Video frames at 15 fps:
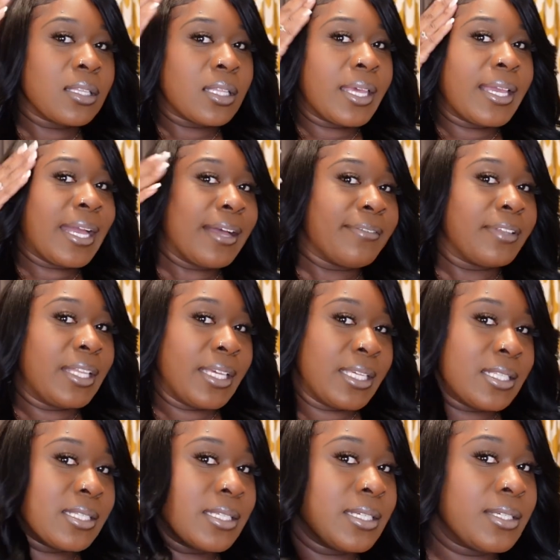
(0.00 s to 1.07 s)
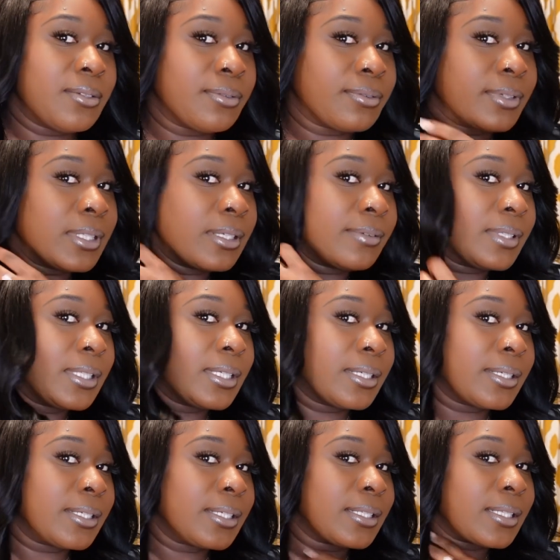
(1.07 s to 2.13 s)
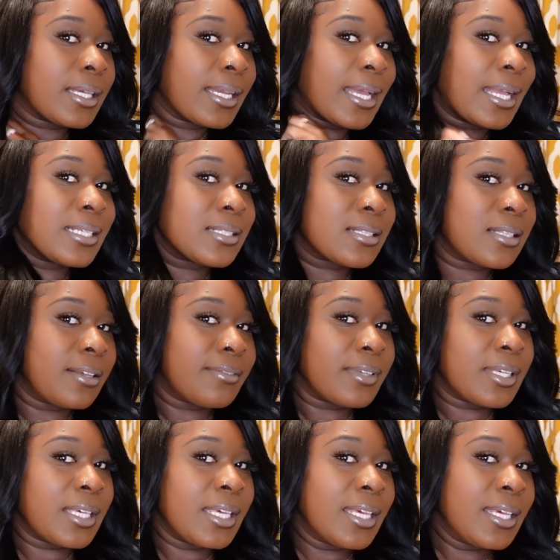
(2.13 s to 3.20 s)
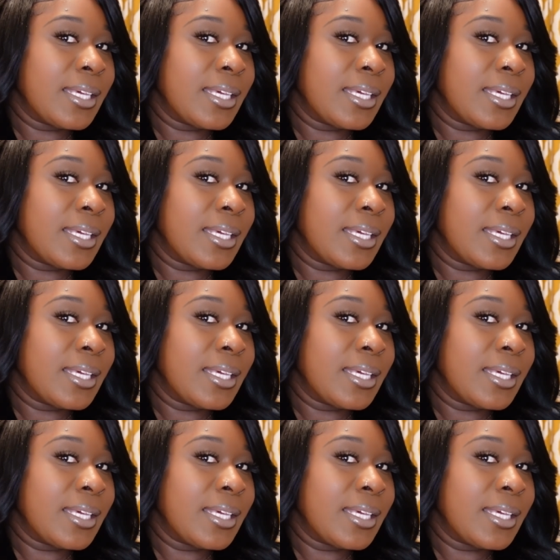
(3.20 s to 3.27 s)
Like I feel like it did really, really good. Like I just love it.